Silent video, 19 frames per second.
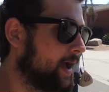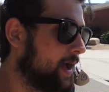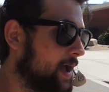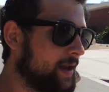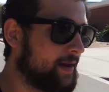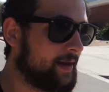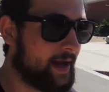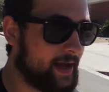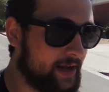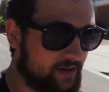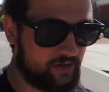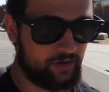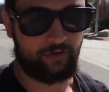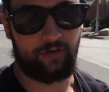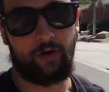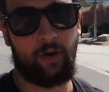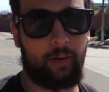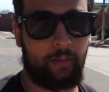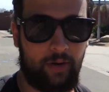and I
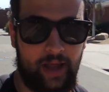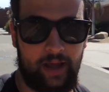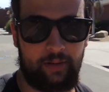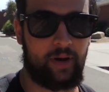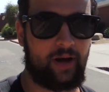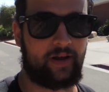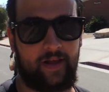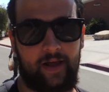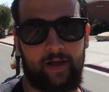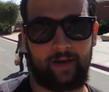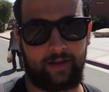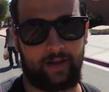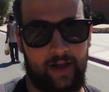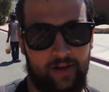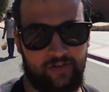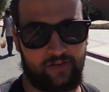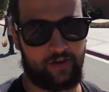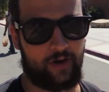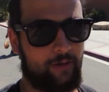still know I'm gonna hate my Italian
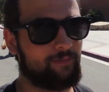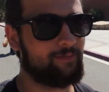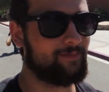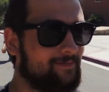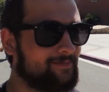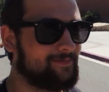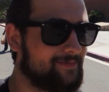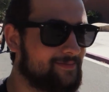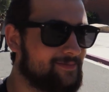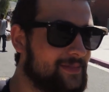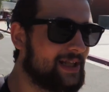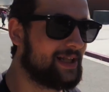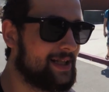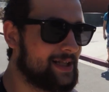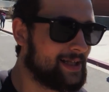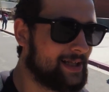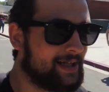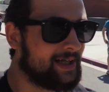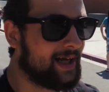class. So
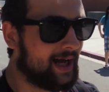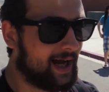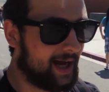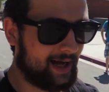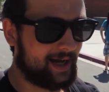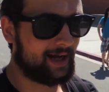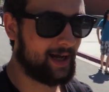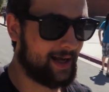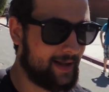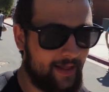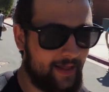uh,